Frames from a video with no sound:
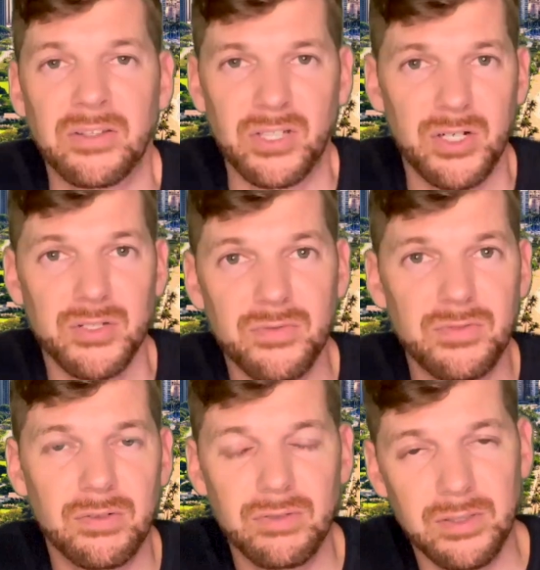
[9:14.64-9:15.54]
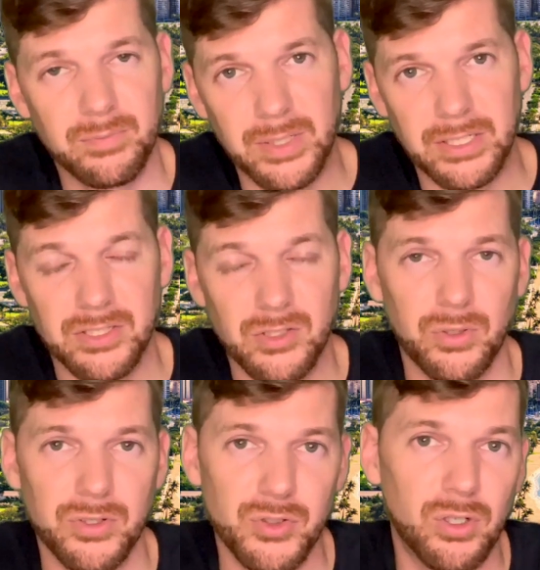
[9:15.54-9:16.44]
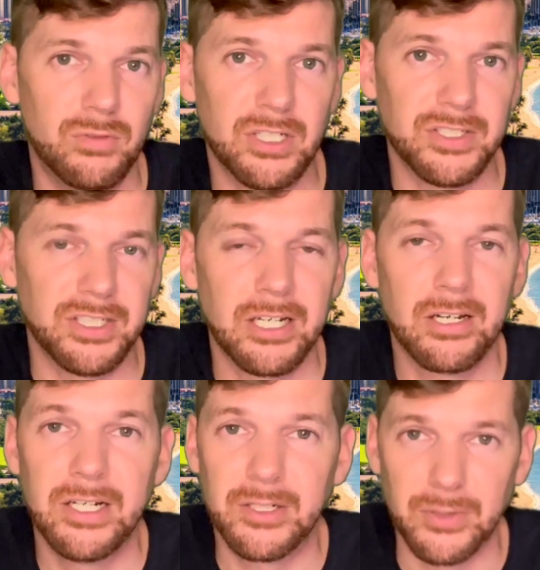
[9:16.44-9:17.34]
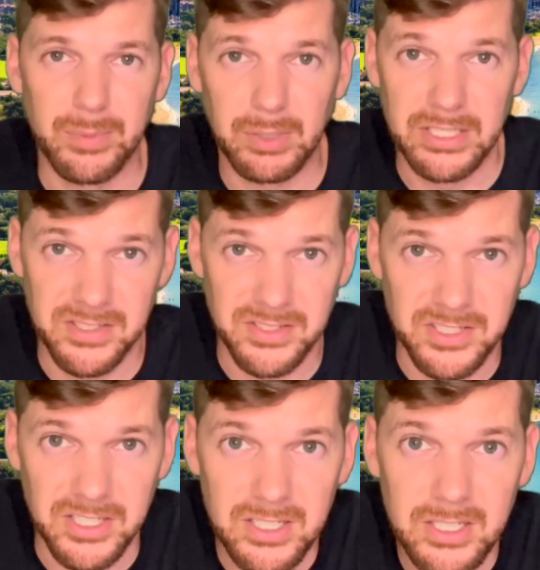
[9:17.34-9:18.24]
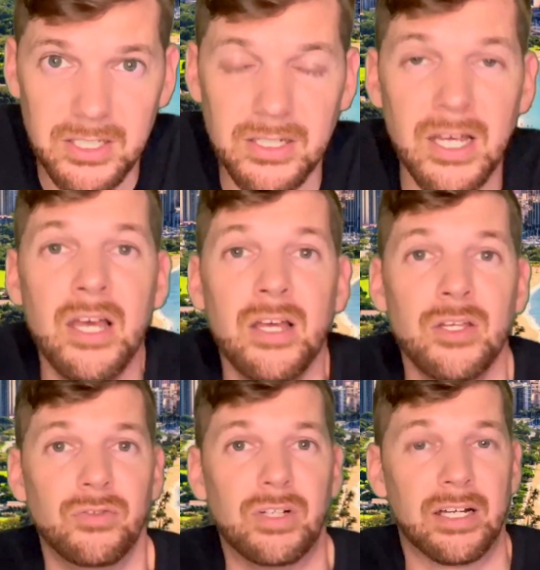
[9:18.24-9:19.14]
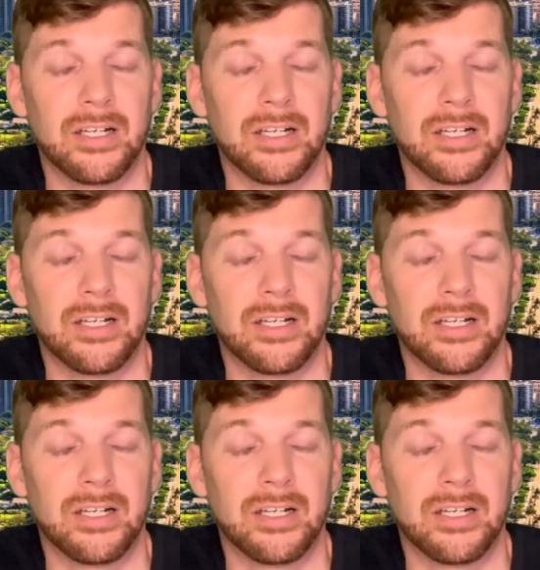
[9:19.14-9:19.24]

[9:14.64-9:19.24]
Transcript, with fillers: tons of different big stores over there in the area, great places to eat. You've got